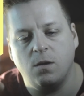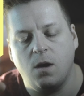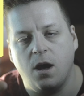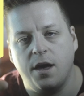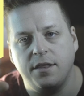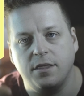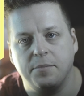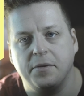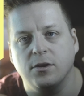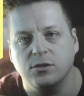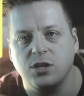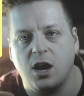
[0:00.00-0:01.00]
on the
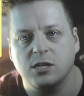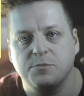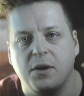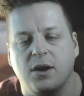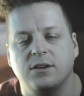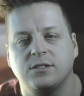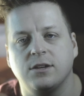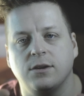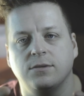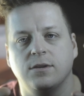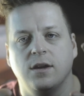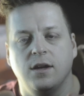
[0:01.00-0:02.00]
pure Josh part.
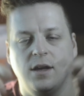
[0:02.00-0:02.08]
So